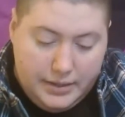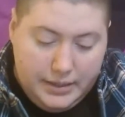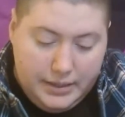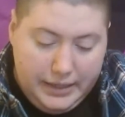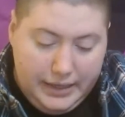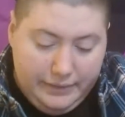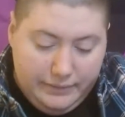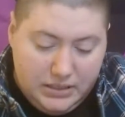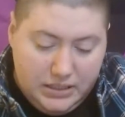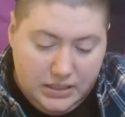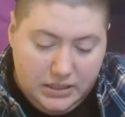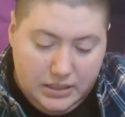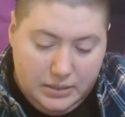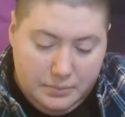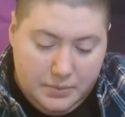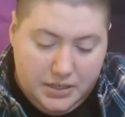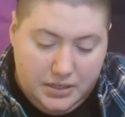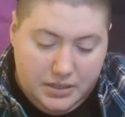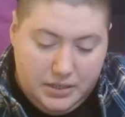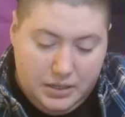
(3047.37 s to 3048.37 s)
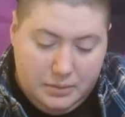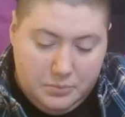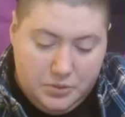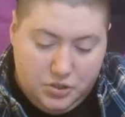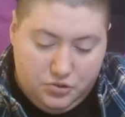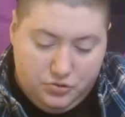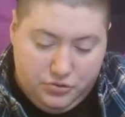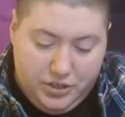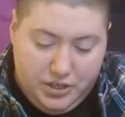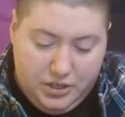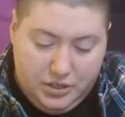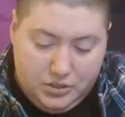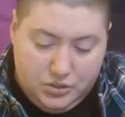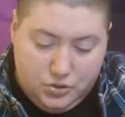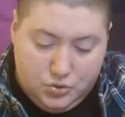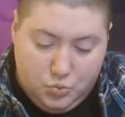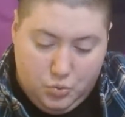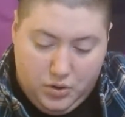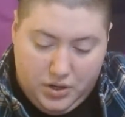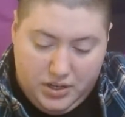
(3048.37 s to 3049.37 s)
Even the limited imagery
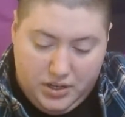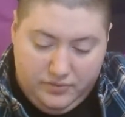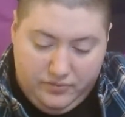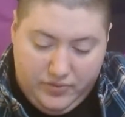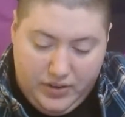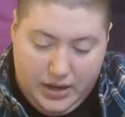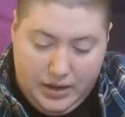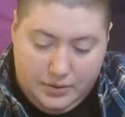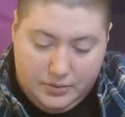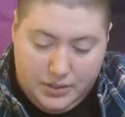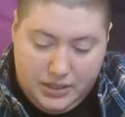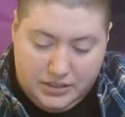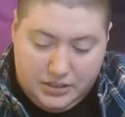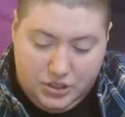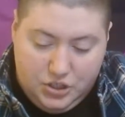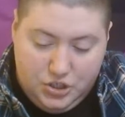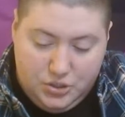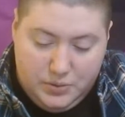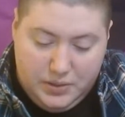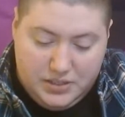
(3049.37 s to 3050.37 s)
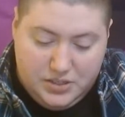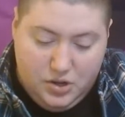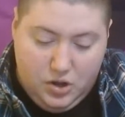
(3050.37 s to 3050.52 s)
Dworkin found at the U.S.